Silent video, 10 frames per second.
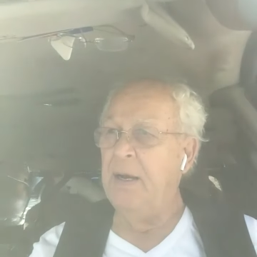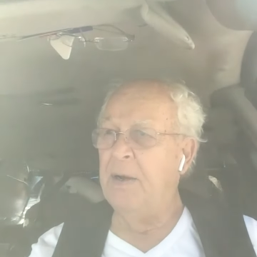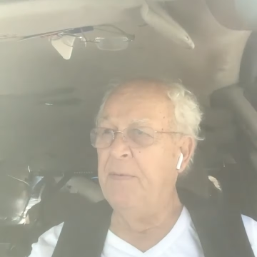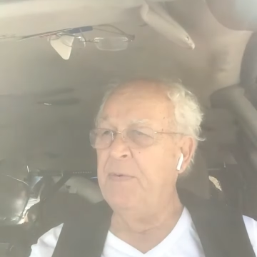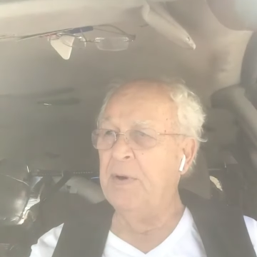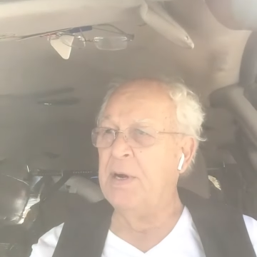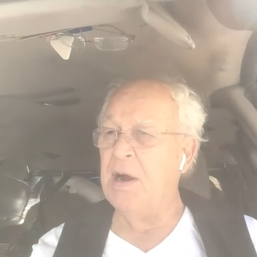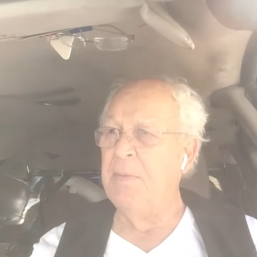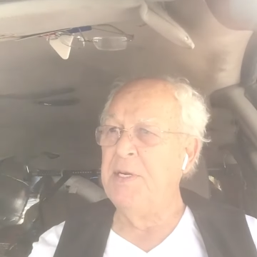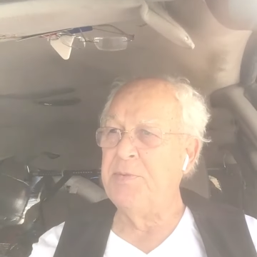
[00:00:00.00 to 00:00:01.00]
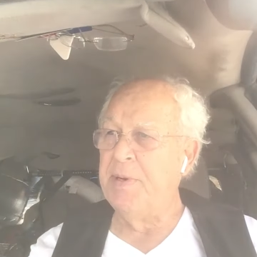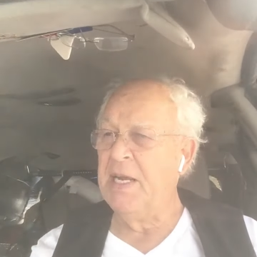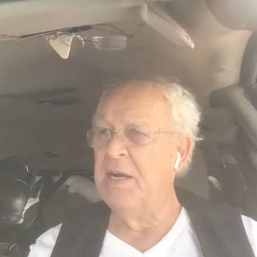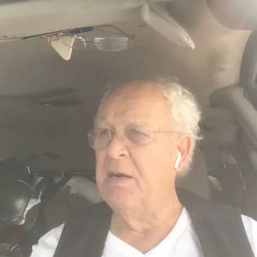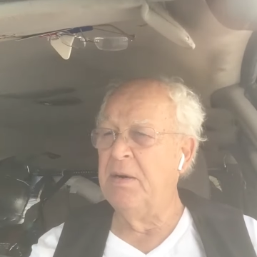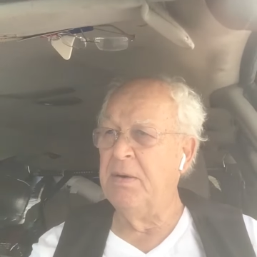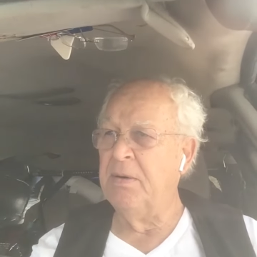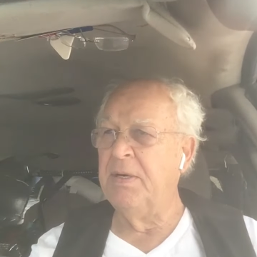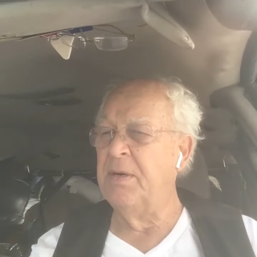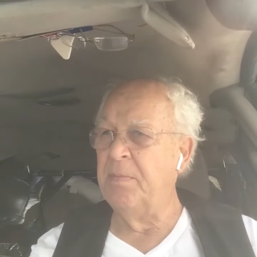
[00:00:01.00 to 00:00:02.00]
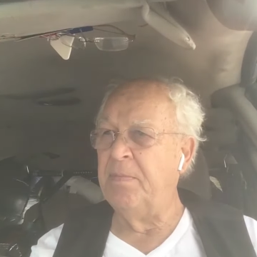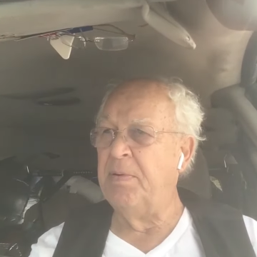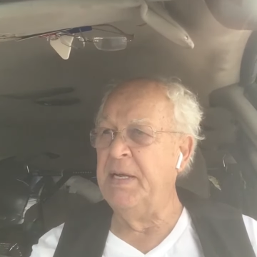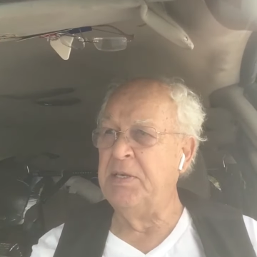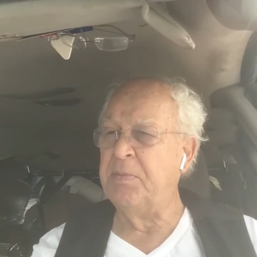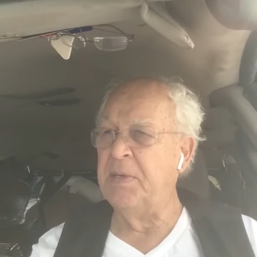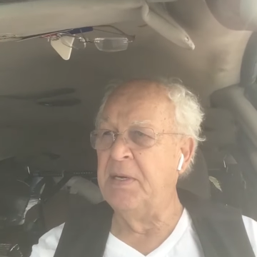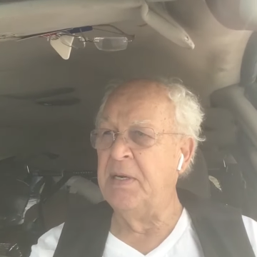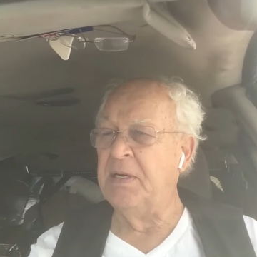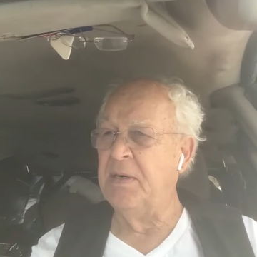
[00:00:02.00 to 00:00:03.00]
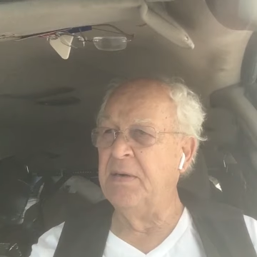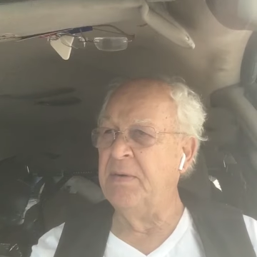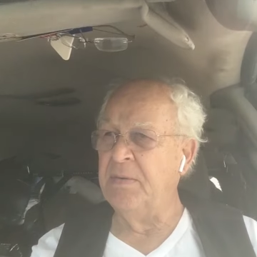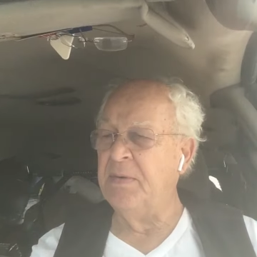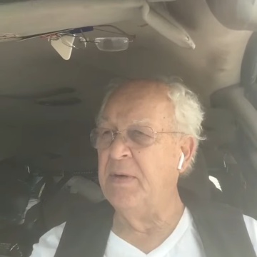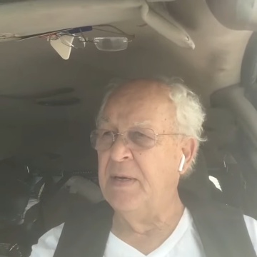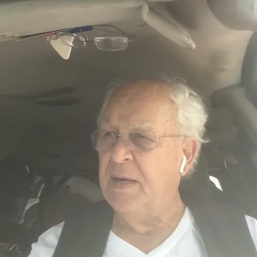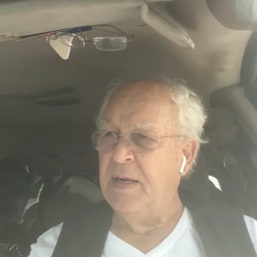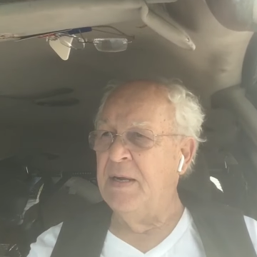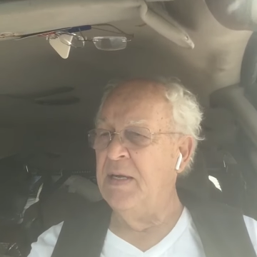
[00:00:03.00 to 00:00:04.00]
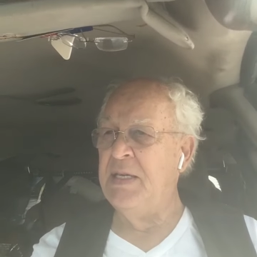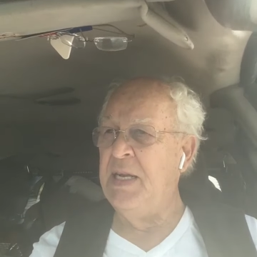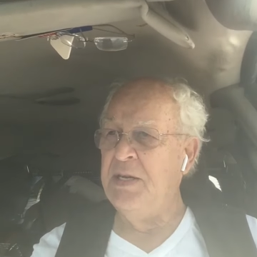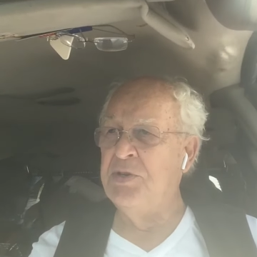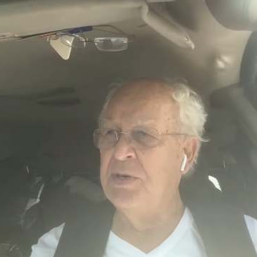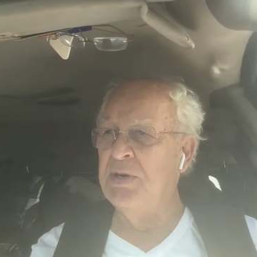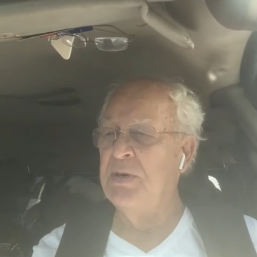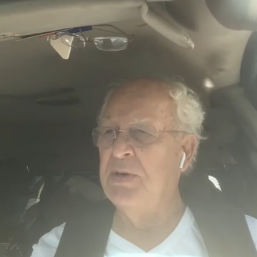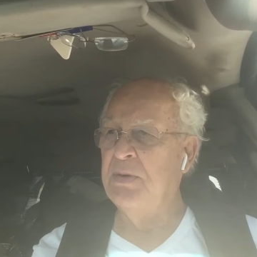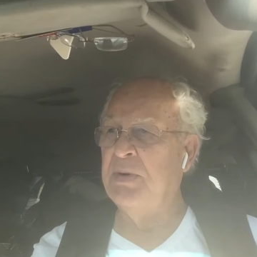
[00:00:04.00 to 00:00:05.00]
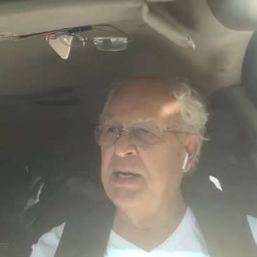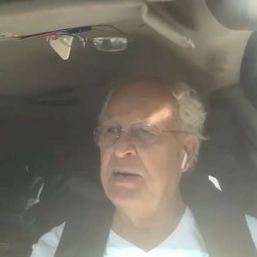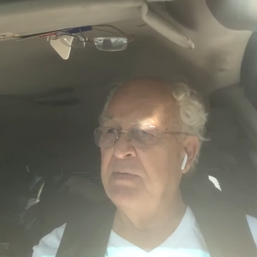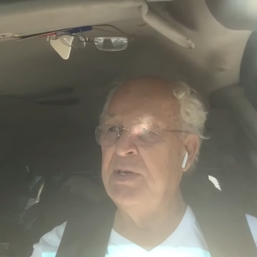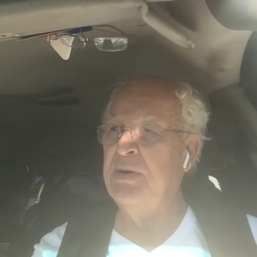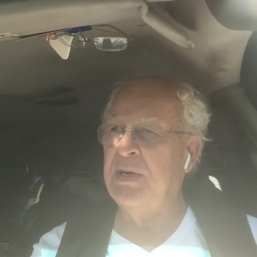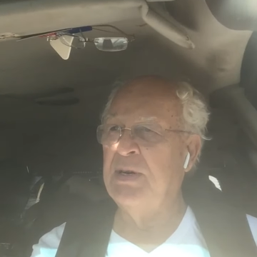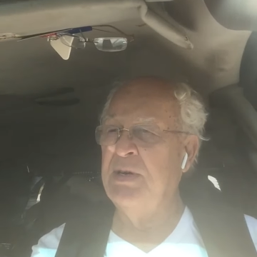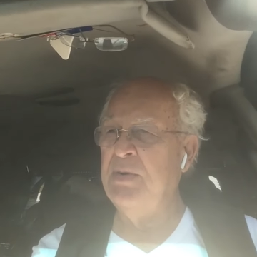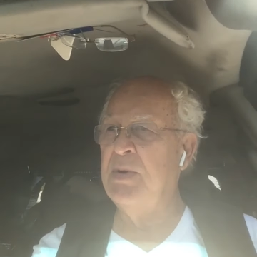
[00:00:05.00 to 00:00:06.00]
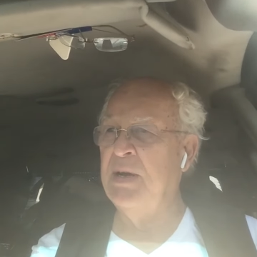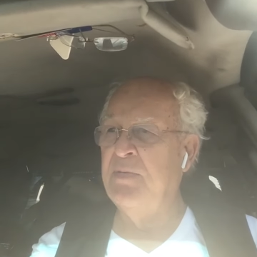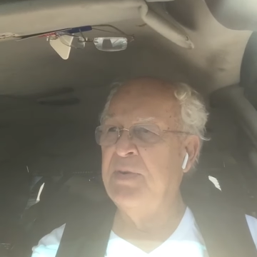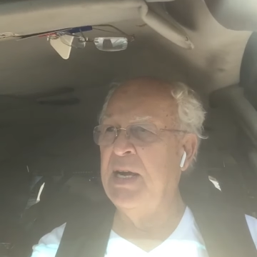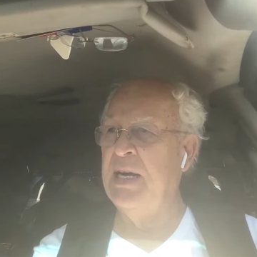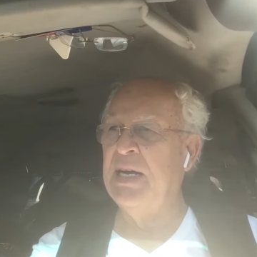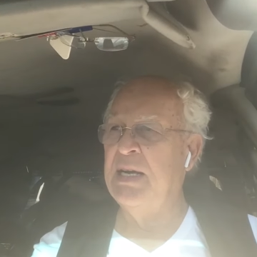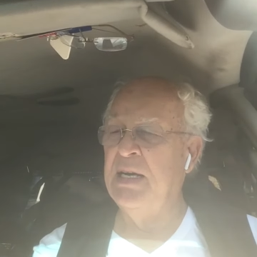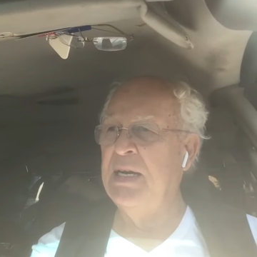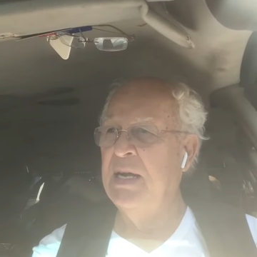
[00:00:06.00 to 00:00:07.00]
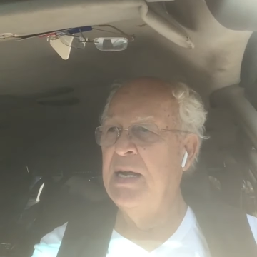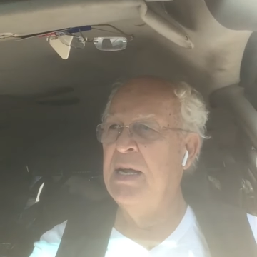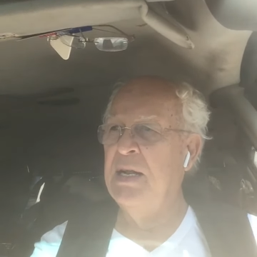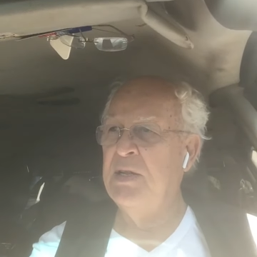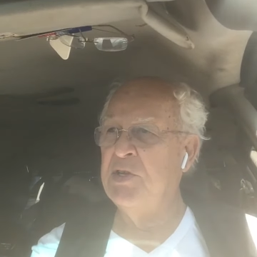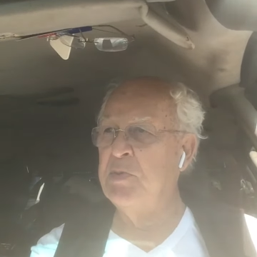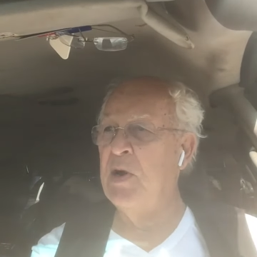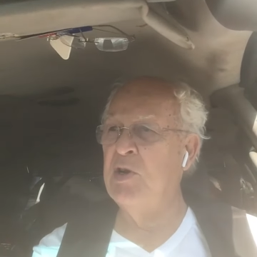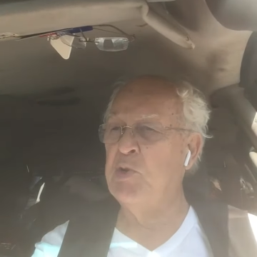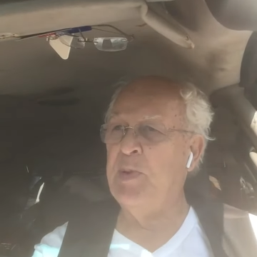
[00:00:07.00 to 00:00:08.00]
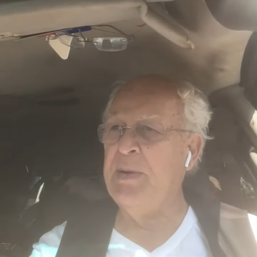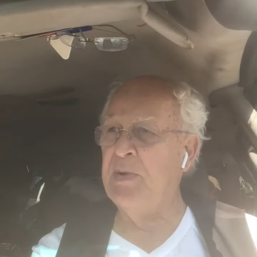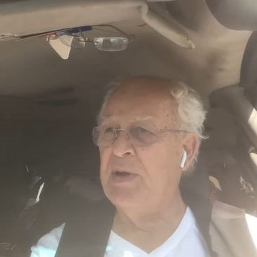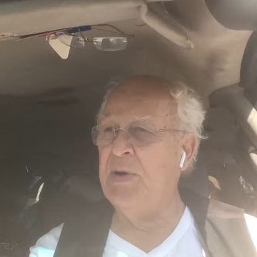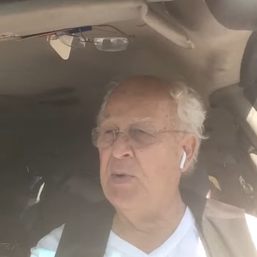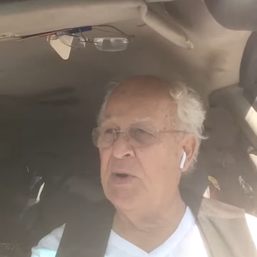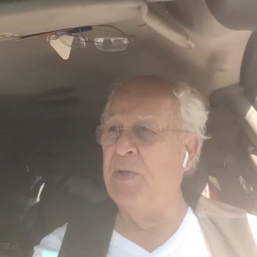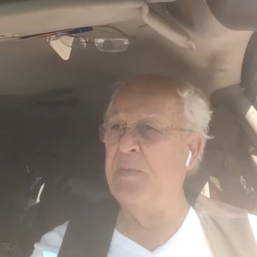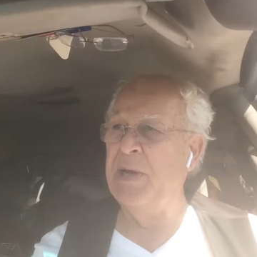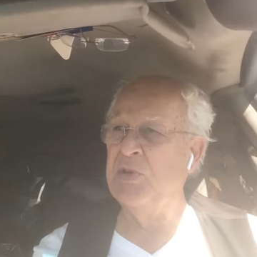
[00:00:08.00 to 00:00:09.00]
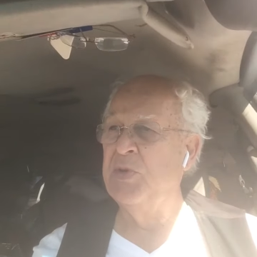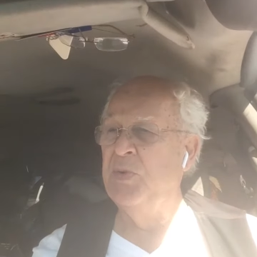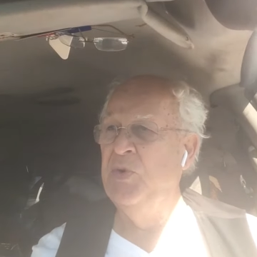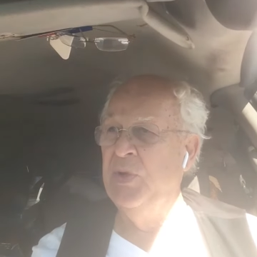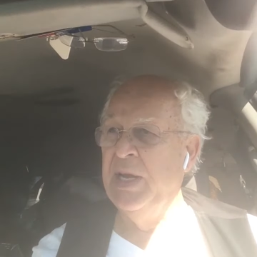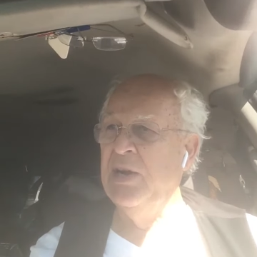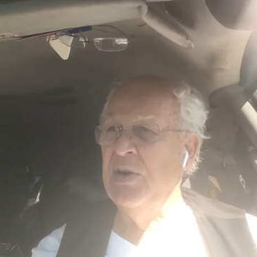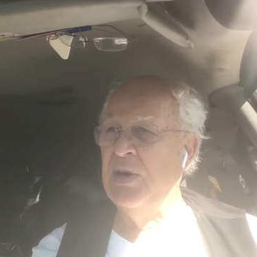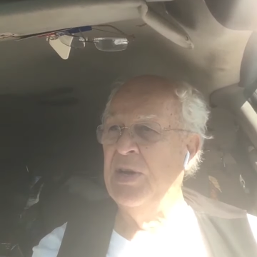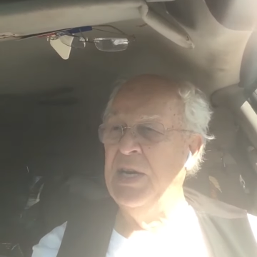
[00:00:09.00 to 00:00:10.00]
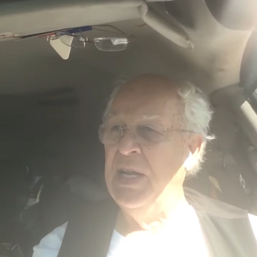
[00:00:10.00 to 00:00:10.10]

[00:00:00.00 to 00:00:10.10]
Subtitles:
You know, if you're a garbage man or you're a policeman or teacher or whatever you are, you want to find out the smartest people on earth, the best of who they are, and